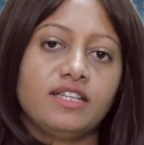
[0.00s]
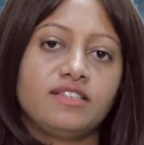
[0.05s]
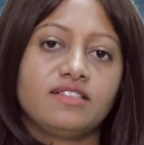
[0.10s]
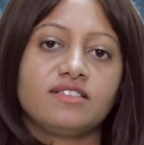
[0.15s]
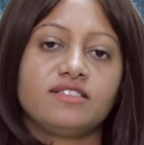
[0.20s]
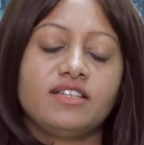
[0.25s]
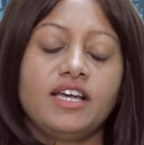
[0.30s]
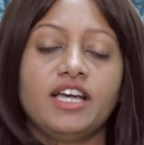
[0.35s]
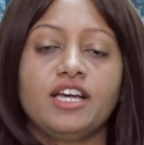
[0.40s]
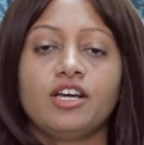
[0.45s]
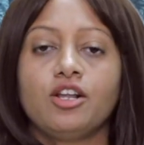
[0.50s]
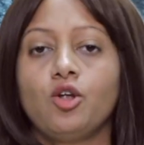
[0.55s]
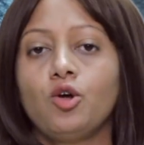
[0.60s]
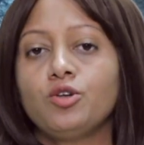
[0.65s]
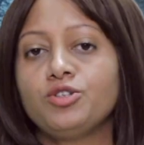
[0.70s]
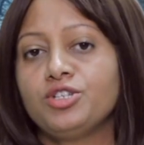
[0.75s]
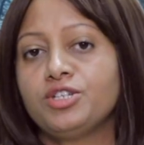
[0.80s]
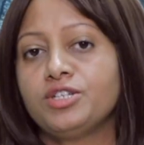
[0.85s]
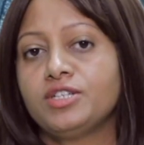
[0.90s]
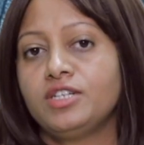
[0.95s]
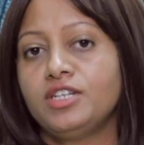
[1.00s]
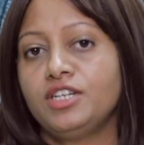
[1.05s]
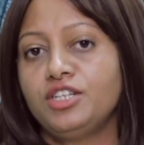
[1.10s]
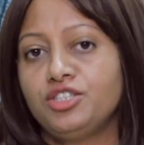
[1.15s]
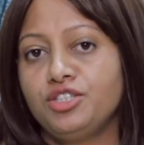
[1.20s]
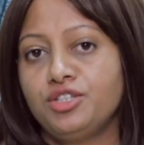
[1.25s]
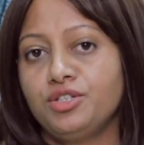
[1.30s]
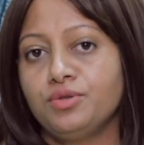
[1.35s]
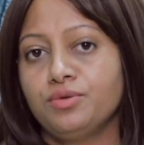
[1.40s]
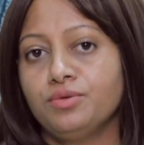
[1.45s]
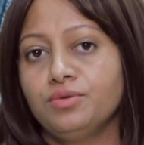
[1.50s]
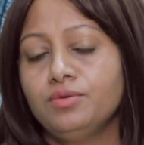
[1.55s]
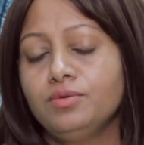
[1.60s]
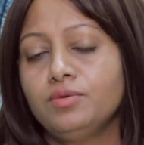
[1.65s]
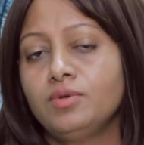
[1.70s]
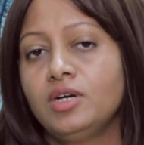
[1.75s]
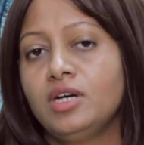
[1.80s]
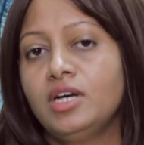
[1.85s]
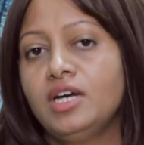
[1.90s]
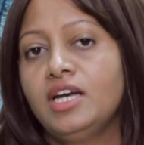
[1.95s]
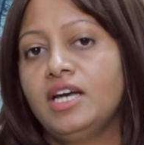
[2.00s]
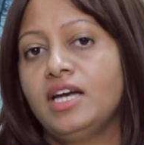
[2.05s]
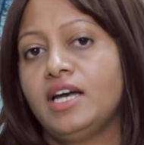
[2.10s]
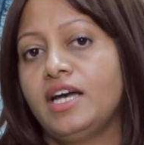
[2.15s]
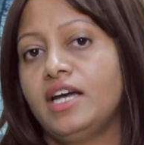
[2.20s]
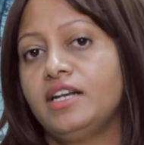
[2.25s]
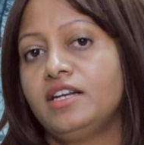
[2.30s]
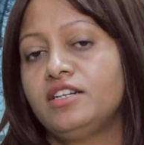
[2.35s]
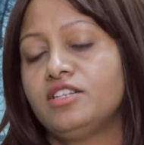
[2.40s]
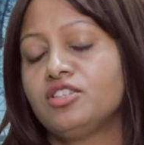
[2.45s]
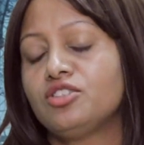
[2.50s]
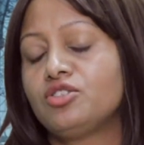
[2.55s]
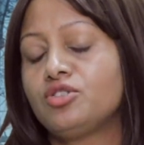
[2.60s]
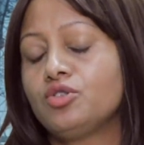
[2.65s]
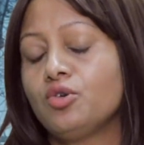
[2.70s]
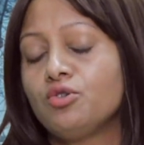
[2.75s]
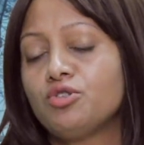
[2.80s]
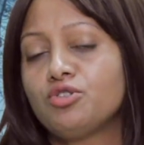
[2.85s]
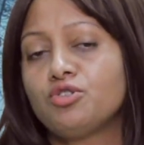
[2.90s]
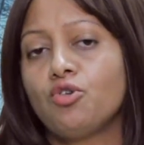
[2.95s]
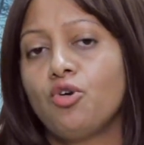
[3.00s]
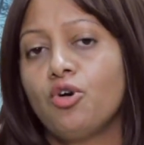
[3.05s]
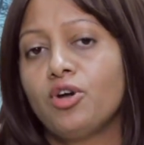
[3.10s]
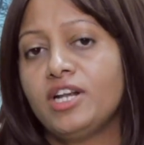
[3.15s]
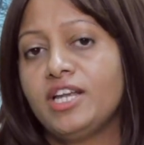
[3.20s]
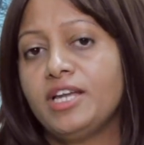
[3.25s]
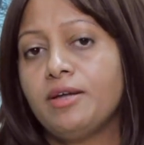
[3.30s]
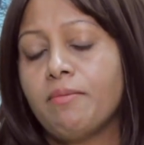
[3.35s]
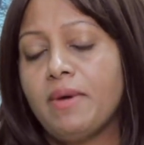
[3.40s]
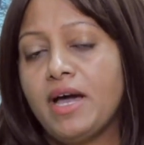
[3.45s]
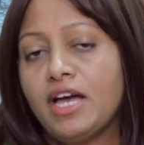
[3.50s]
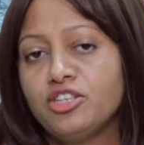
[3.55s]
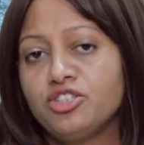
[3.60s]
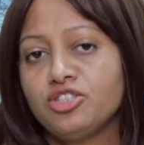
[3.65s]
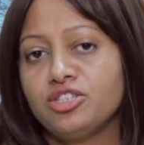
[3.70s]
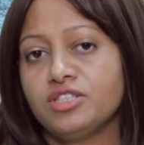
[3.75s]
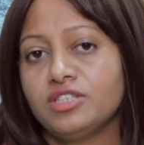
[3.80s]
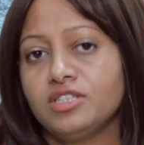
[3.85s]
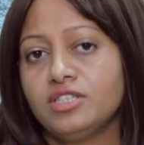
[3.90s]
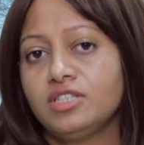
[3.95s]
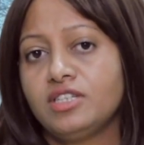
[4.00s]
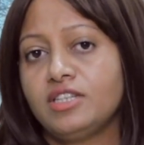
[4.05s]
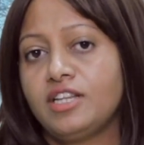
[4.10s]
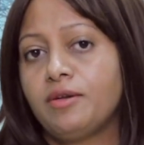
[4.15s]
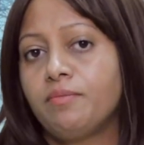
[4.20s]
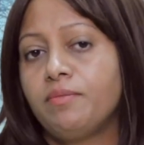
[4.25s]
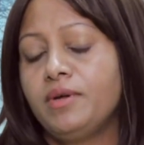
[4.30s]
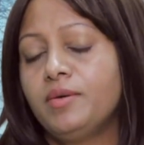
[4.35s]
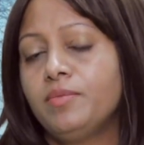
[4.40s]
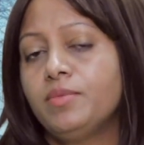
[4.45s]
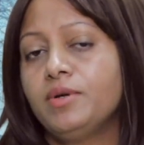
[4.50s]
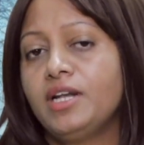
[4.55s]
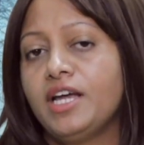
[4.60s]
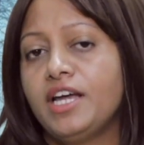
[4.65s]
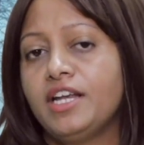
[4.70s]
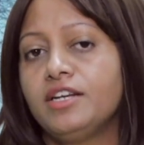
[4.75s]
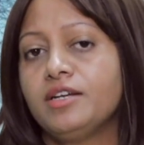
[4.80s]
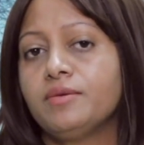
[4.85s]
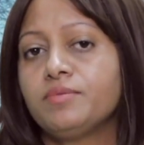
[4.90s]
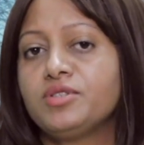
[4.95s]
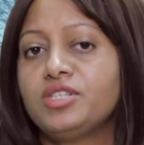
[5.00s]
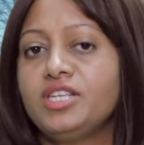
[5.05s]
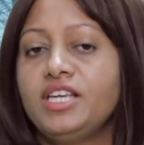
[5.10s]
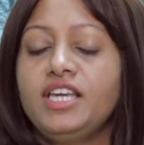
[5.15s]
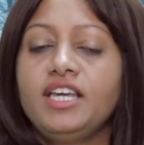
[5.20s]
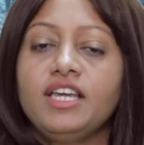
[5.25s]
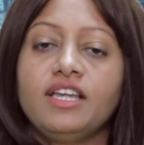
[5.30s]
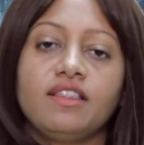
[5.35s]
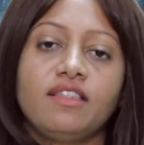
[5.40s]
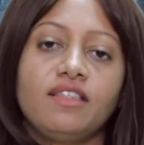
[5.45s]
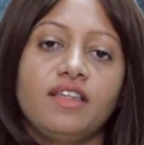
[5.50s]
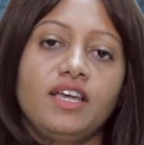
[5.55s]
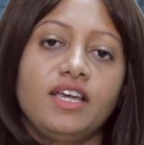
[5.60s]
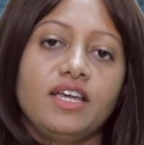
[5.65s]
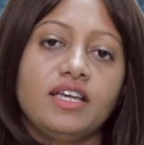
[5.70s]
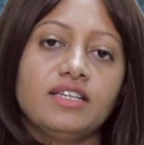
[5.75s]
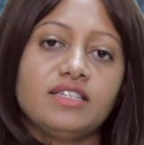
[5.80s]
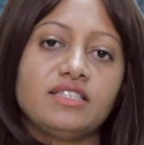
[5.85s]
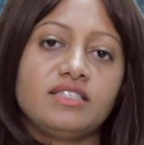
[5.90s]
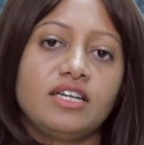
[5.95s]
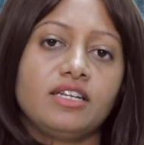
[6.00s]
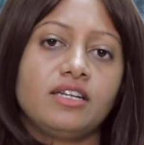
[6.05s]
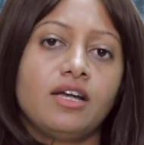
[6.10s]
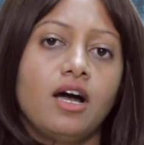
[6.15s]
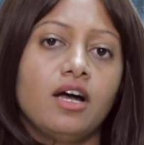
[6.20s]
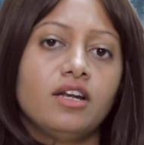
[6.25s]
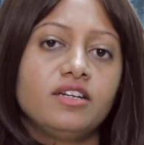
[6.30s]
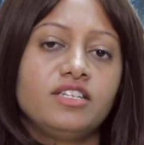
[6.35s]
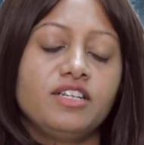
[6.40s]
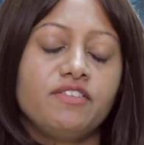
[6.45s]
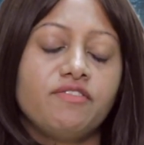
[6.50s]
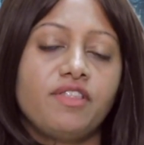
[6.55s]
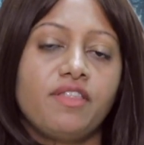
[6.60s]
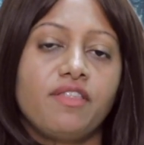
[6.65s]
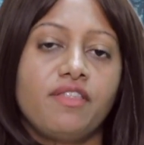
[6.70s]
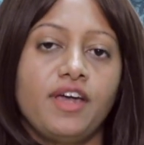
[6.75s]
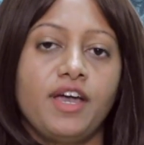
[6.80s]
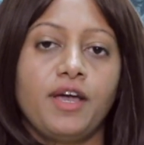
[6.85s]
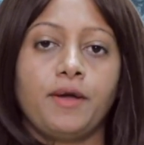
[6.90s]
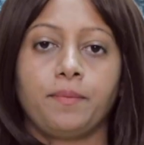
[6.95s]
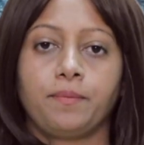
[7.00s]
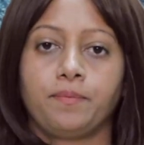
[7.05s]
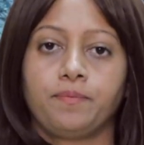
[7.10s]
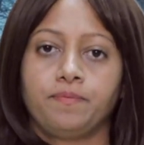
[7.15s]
it's a psychological issue, and it is so strongly imagined that people end up seeing things that aren't even there.